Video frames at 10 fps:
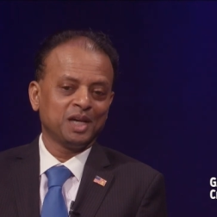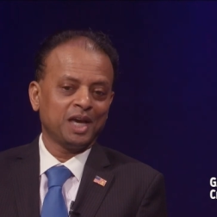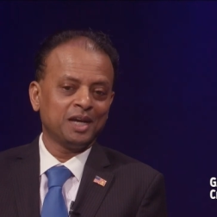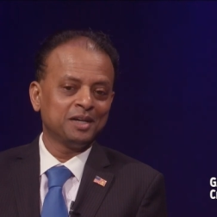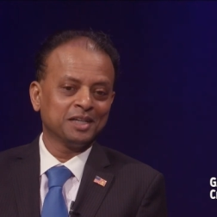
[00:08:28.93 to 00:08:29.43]

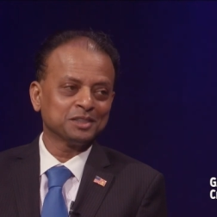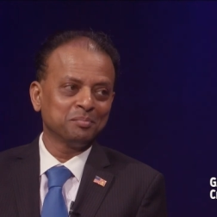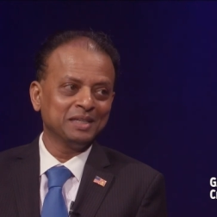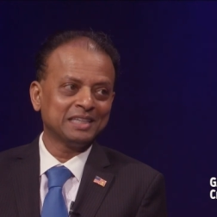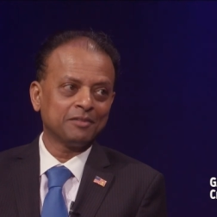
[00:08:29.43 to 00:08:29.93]
and it doesn't
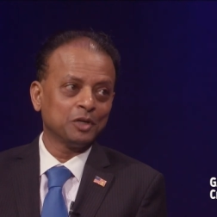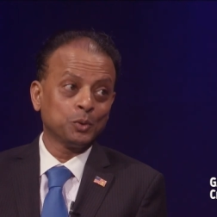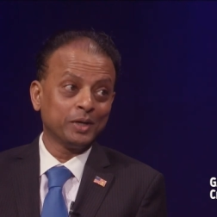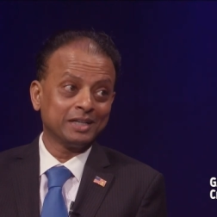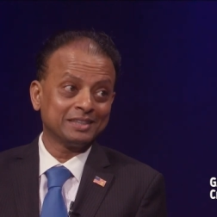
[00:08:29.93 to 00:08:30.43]
mean that we'll
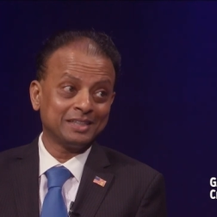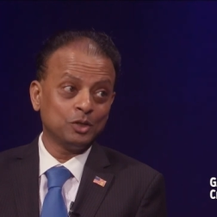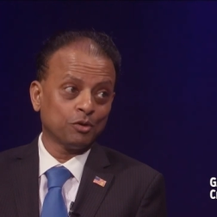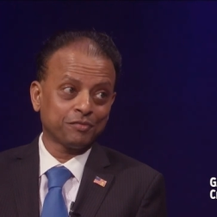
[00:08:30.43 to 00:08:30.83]
do it three or